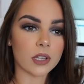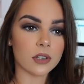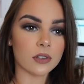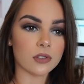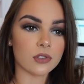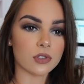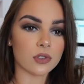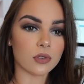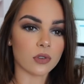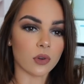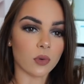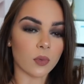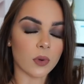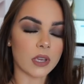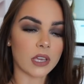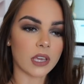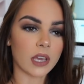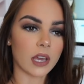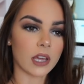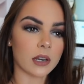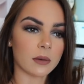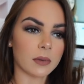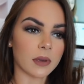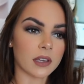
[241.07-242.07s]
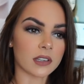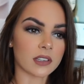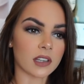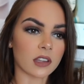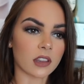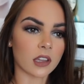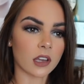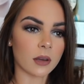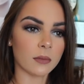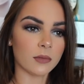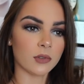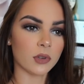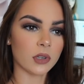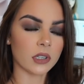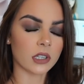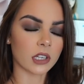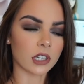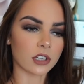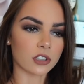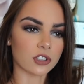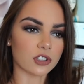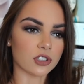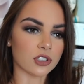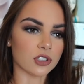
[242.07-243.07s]
into the weekend because I think I'm doing
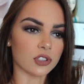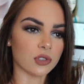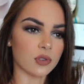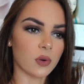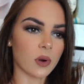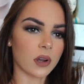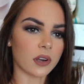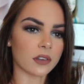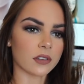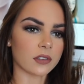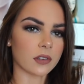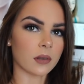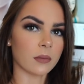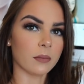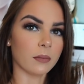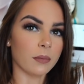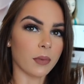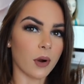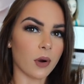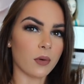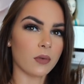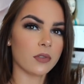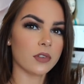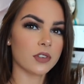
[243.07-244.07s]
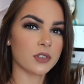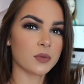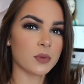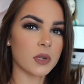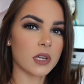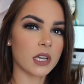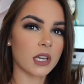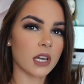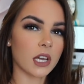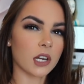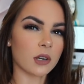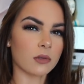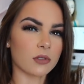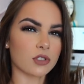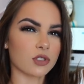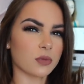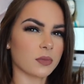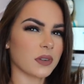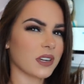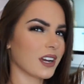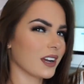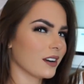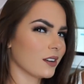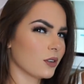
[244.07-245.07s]
like a shoot on some boat this weekend, which
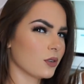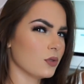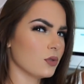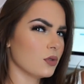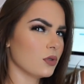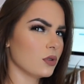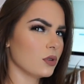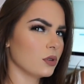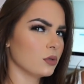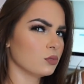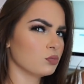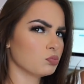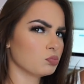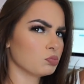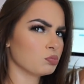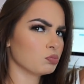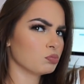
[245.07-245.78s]
will be kind of cool.